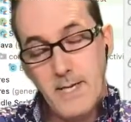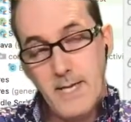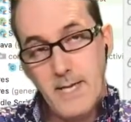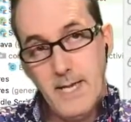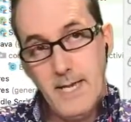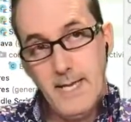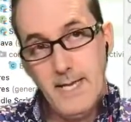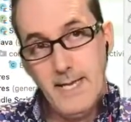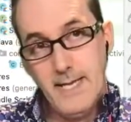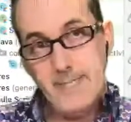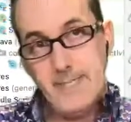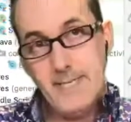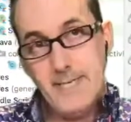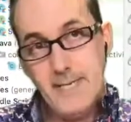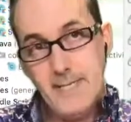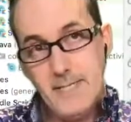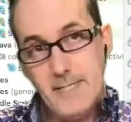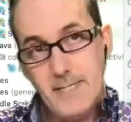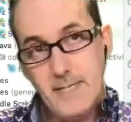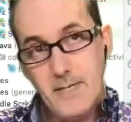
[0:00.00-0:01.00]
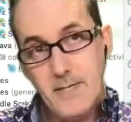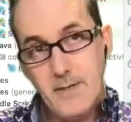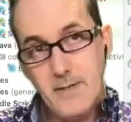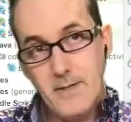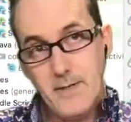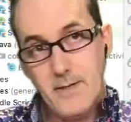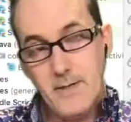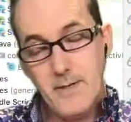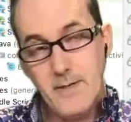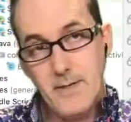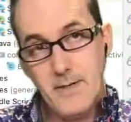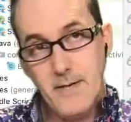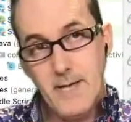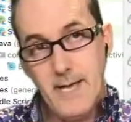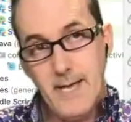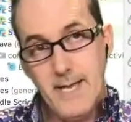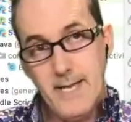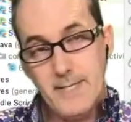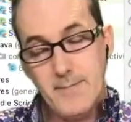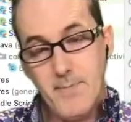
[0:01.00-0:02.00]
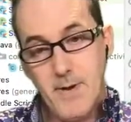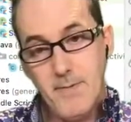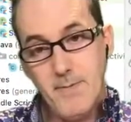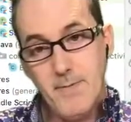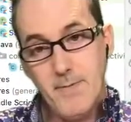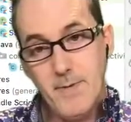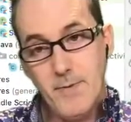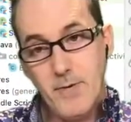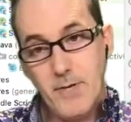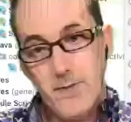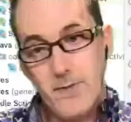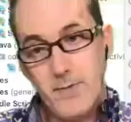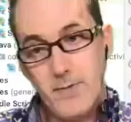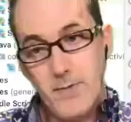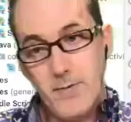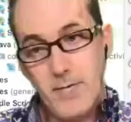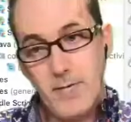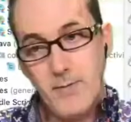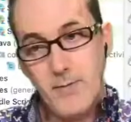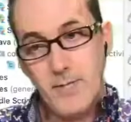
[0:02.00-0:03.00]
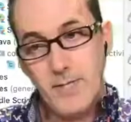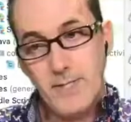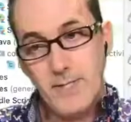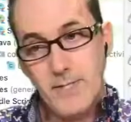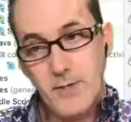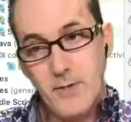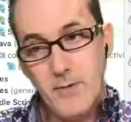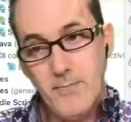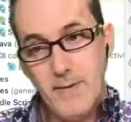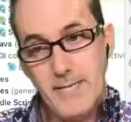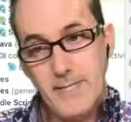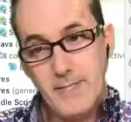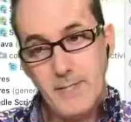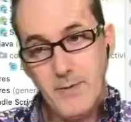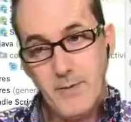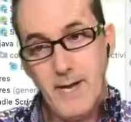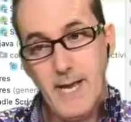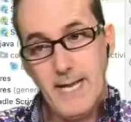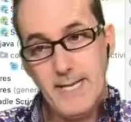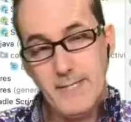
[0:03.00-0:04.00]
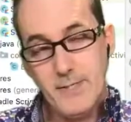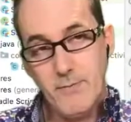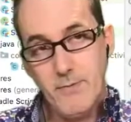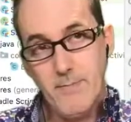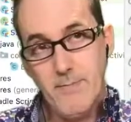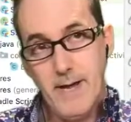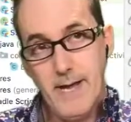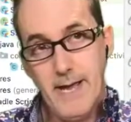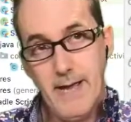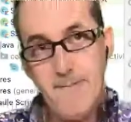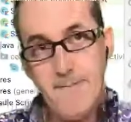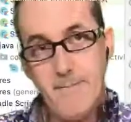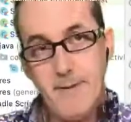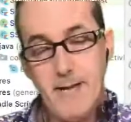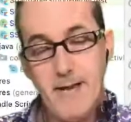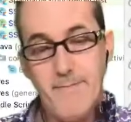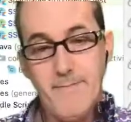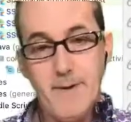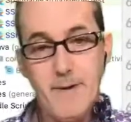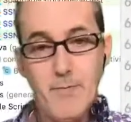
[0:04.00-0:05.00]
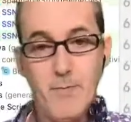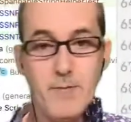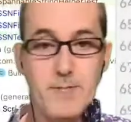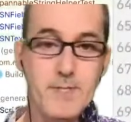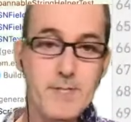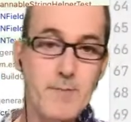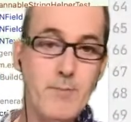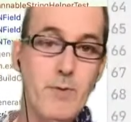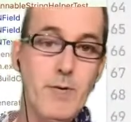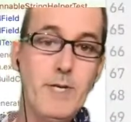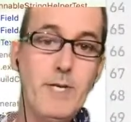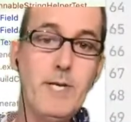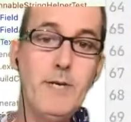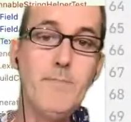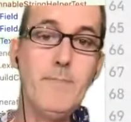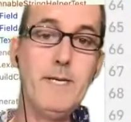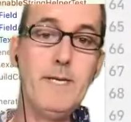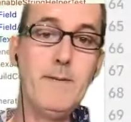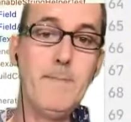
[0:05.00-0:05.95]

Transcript: it is an insert, and it's probably working with a zero-based array, so we might be off by 1 somewhere in here, but